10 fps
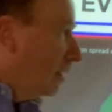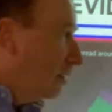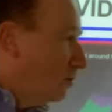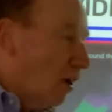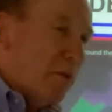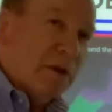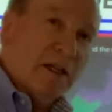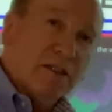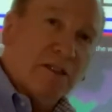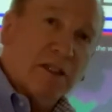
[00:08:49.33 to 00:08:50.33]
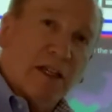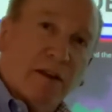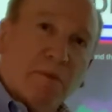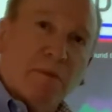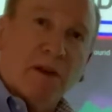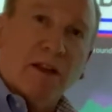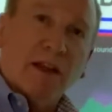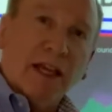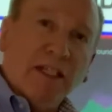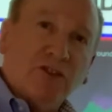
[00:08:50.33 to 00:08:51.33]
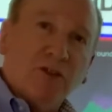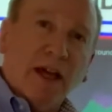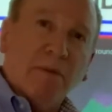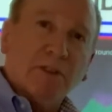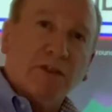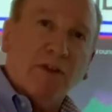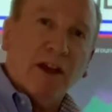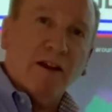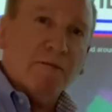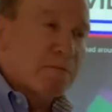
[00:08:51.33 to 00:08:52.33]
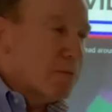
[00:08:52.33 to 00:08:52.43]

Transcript: dominance in the Eastern Hemisphere.